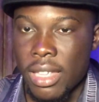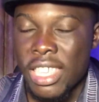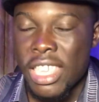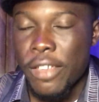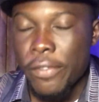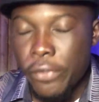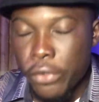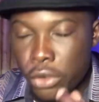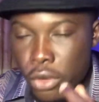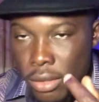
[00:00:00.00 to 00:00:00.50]

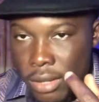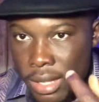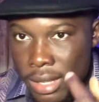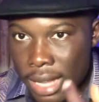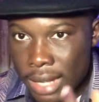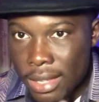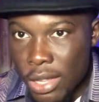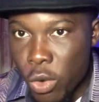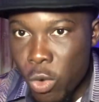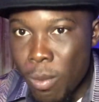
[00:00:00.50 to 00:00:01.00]
If you notice
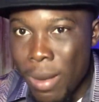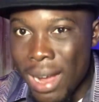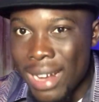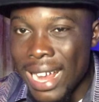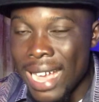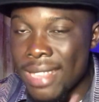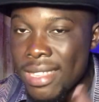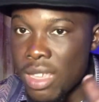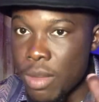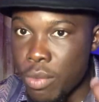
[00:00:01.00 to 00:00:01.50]
that a woman
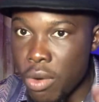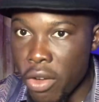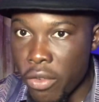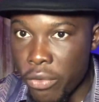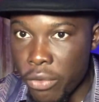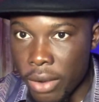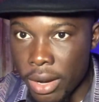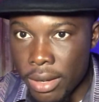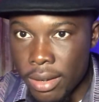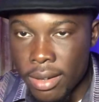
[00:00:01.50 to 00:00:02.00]
has a
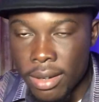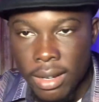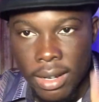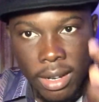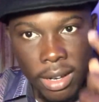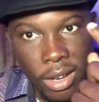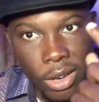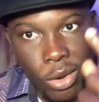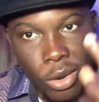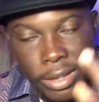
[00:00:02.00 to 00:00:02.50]
boyfriend,
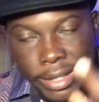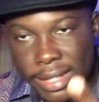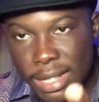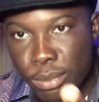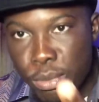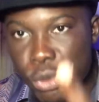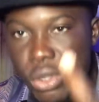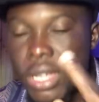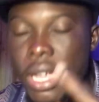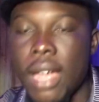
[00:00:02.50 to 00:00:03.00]
don't
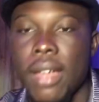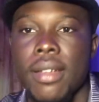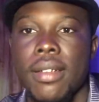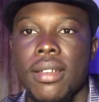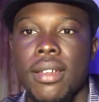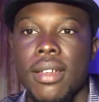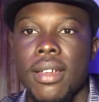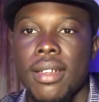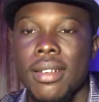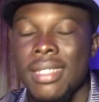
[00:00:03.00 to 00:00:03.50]
sleep with her.
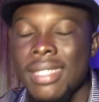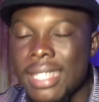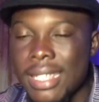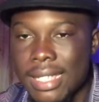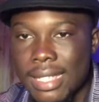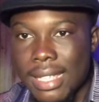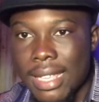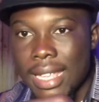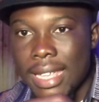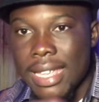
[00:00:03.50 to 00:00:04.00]
This
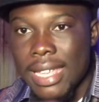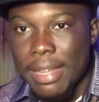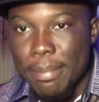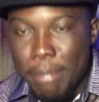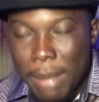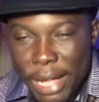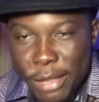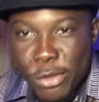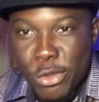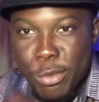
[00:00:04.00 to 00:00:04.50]
is
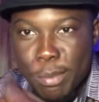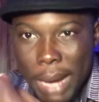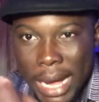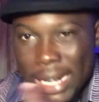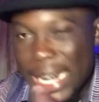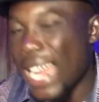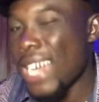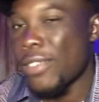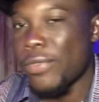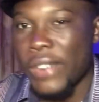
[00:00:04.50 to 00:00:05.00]

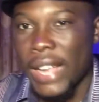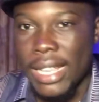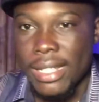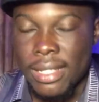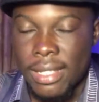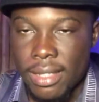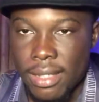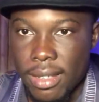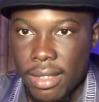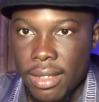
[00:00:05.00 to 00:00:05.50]
man-to-man
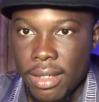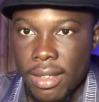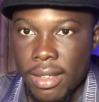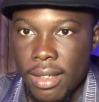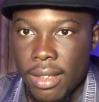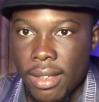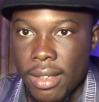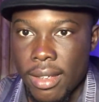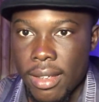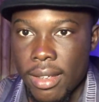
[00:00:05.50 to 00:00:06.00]
advice.
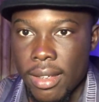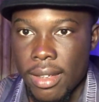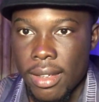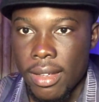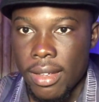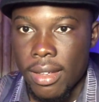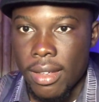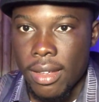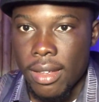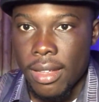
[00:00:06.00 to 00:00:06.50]

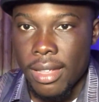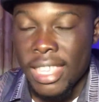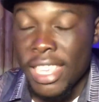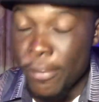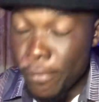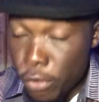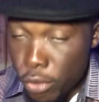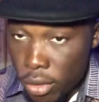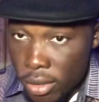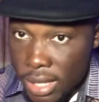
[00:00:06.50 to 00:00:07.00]

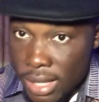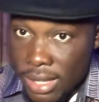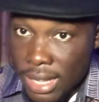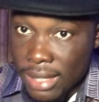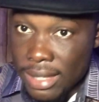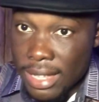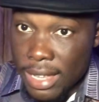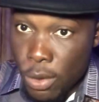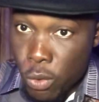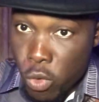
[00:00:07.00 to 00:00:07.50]
If you notice
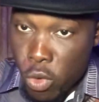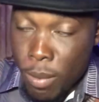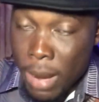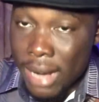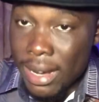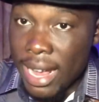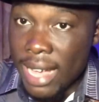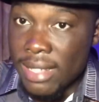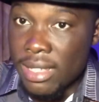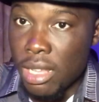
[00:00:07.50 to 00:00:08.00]
that a
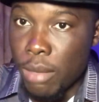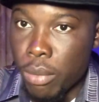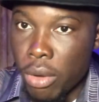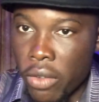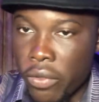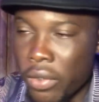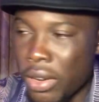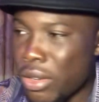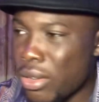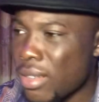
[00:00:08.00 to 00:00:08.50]
woman has a
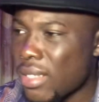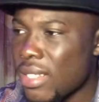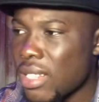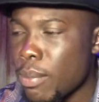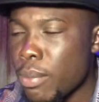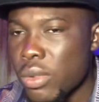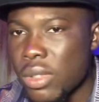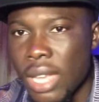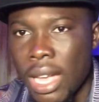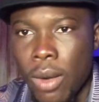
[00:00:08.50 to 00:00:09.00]
boyfriend, don't
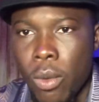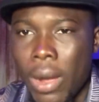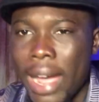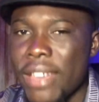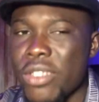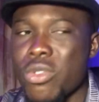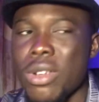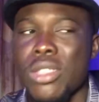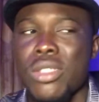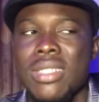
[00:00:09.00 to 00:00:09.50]
sleep with her. Why are
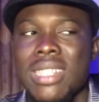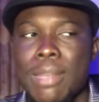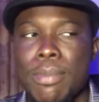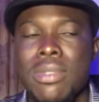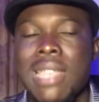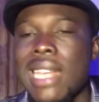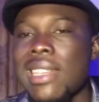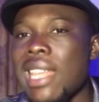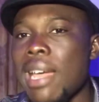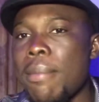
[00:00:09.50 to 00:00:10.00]
you trying to sleep
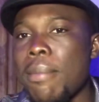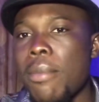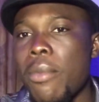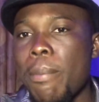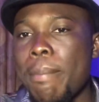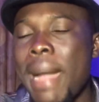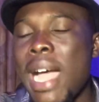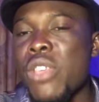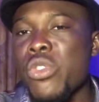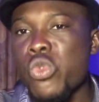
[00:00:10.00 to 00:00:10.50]
with another
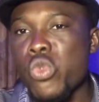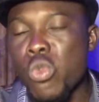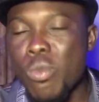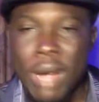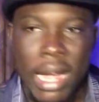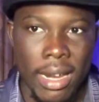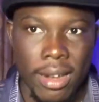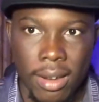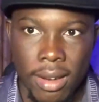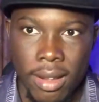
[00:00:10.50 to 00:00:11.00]
man's
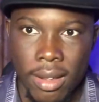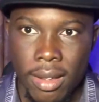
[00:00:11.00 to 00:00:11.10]
woman?